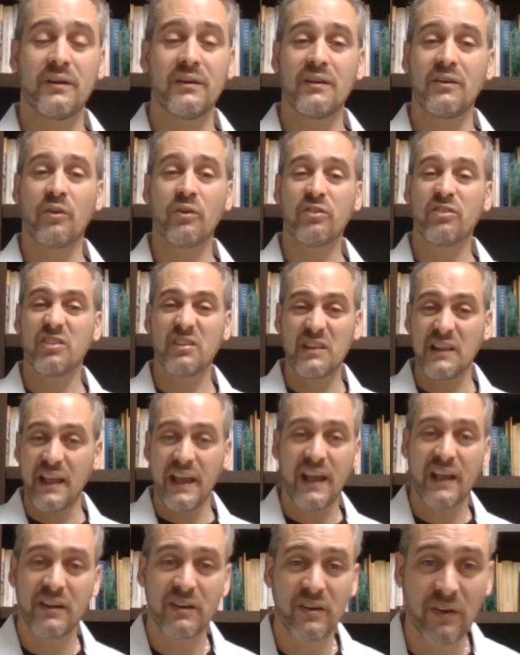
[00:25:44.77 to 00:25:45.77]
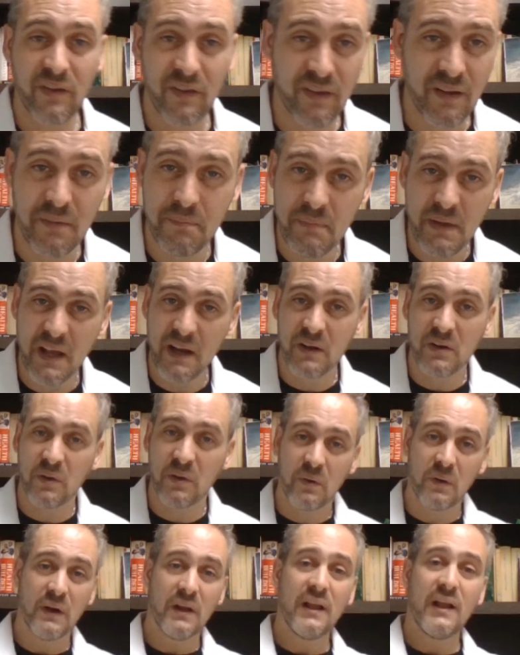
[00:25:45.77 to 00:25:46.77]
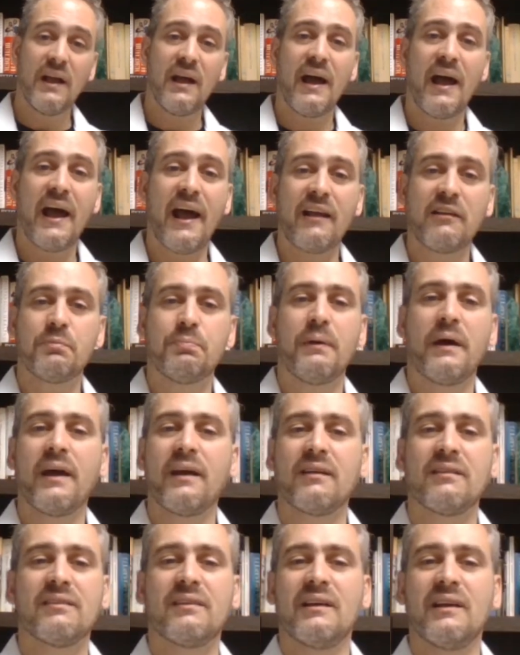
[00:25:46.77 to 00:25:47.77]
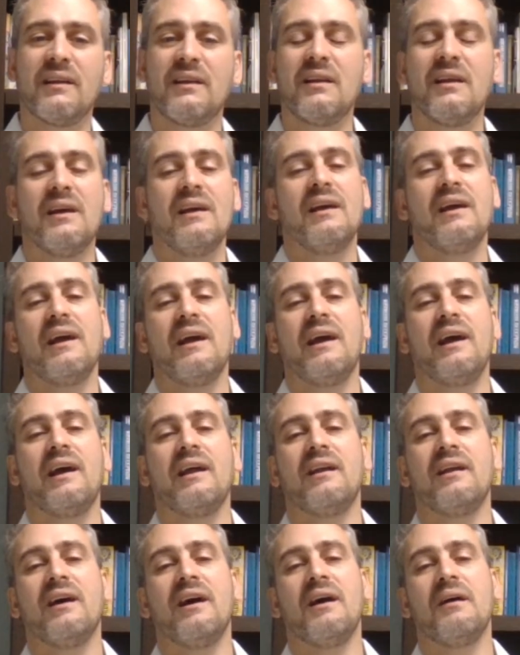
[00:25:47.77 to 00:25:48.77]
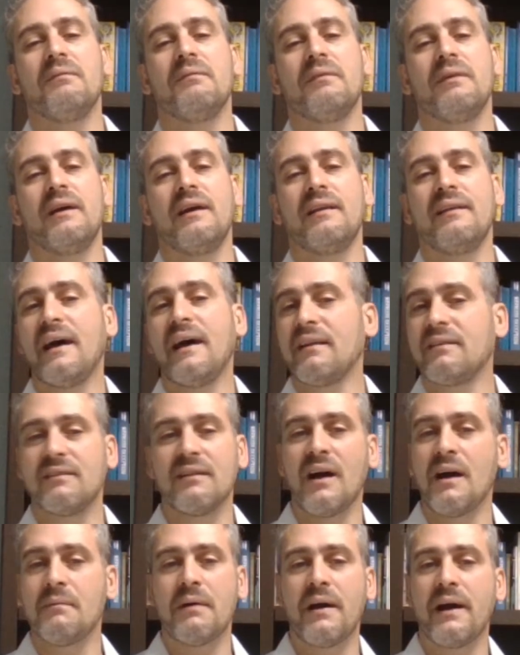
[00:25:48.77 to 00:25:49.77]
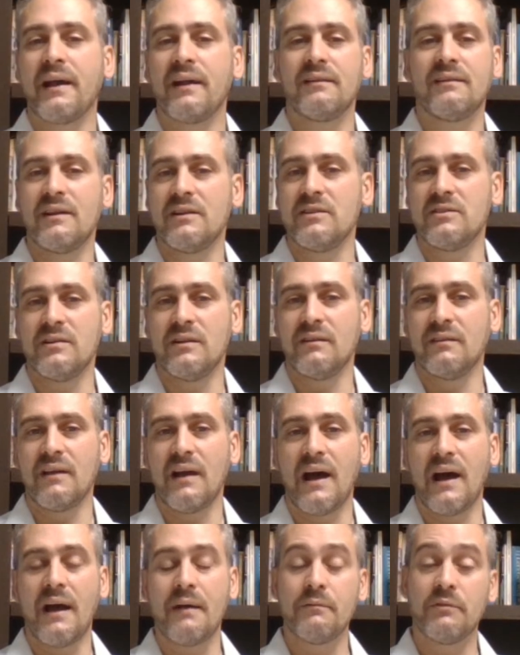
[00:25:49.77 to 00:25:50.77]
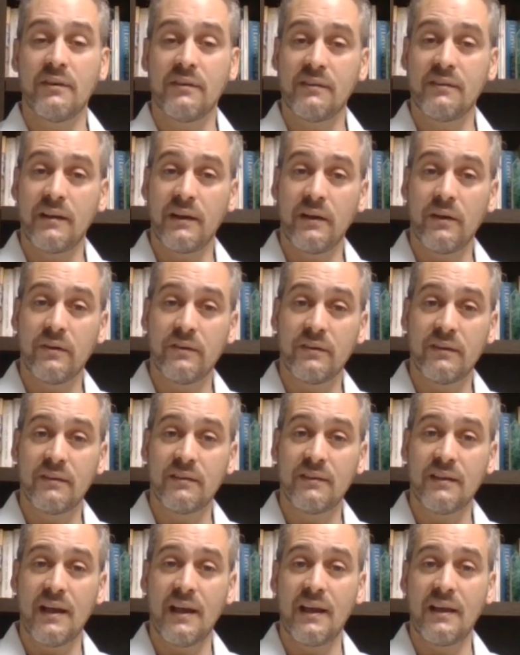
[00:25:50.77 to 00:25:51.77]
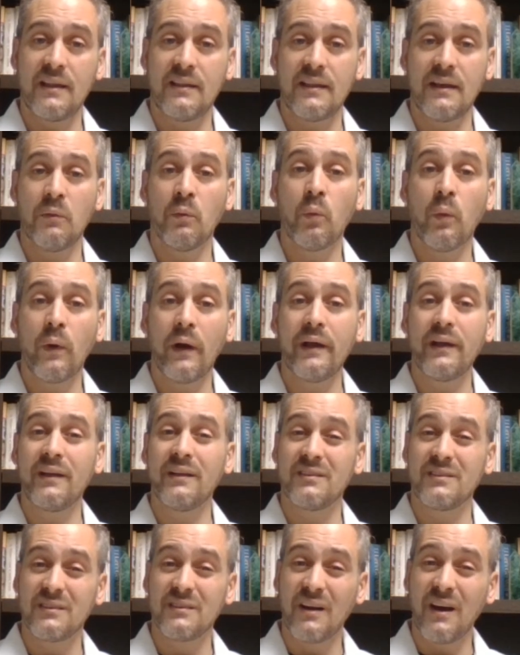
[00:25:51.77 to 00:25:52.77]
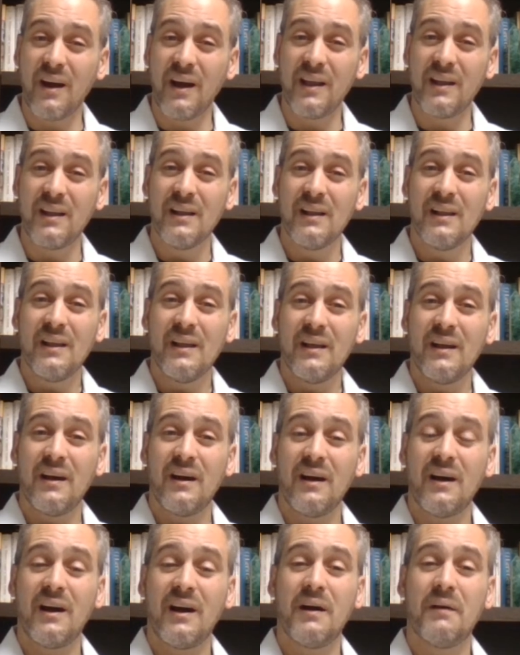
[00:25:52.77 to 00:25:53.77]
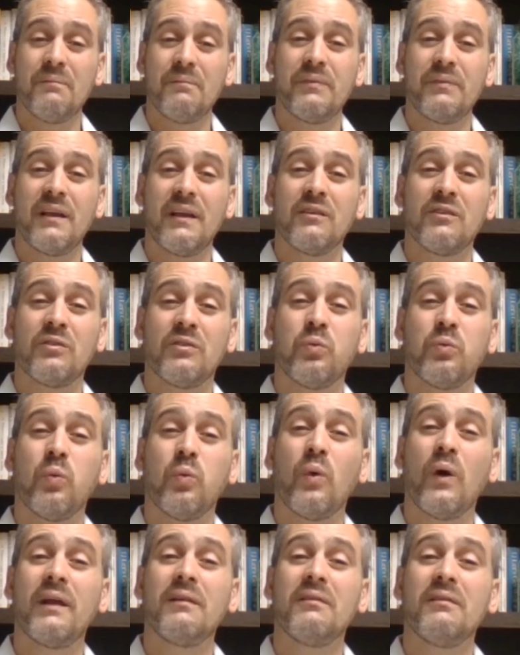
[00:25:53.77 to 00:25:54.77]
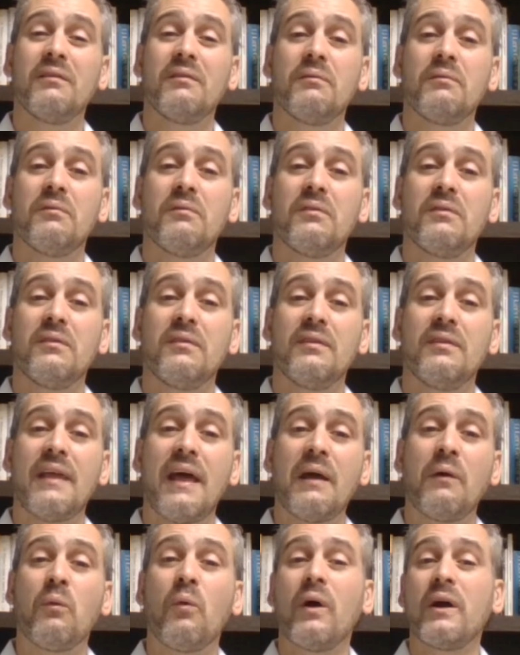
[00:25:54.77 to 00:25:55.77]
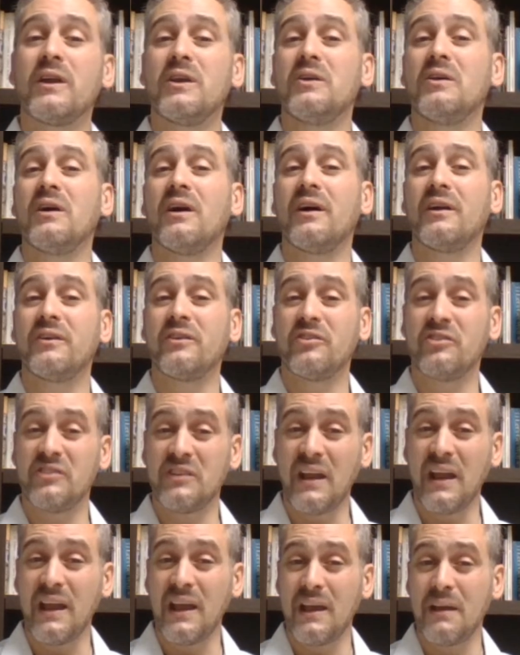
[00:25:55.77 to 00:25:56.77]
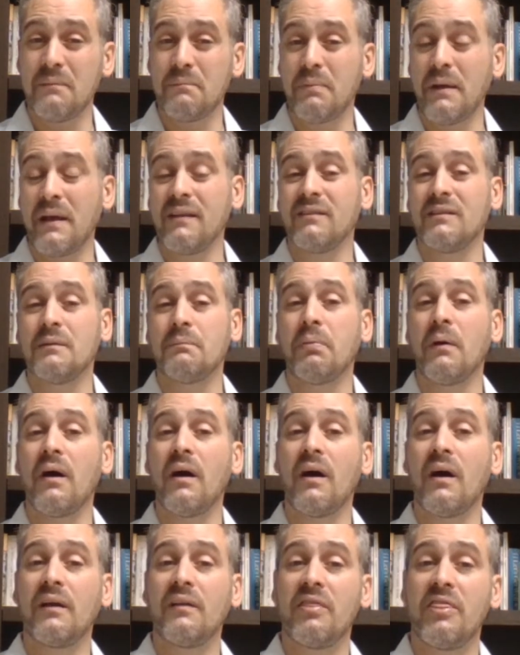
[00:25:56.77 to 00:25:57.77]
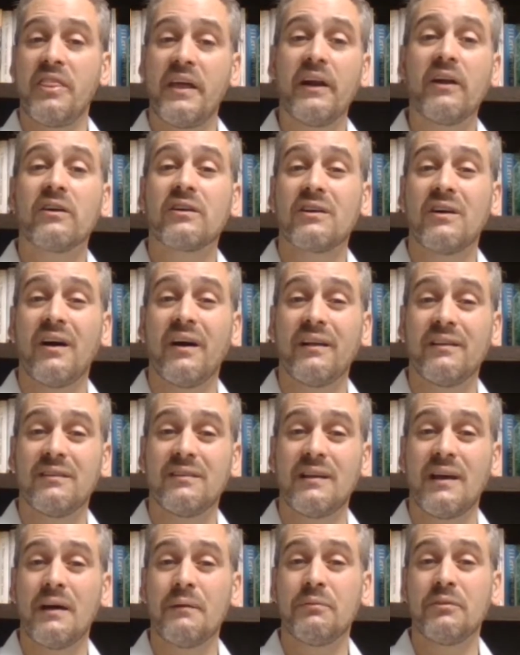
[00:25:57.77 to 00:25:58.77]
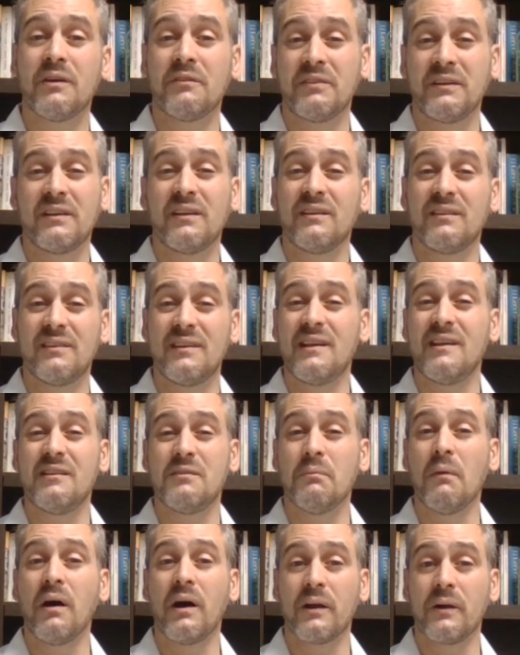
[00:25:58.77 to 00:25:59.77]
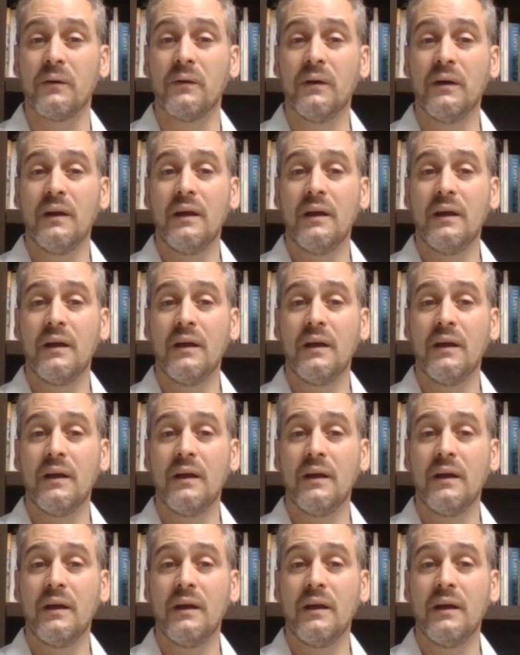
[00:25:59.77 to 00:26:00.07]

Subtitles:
or slander the medical aspects, and that's not my intentions. I'm just here to say that what is taught is what they want you to understand based upon their concepts of a disease model.